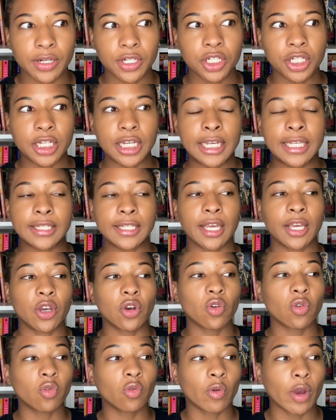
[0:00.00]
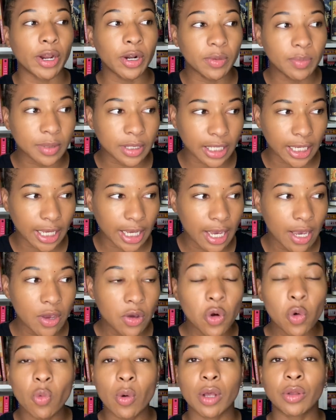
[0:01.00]
She is incredibly
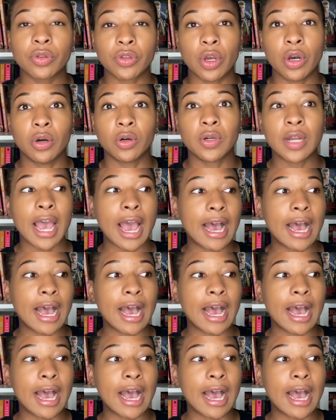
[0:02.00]
well known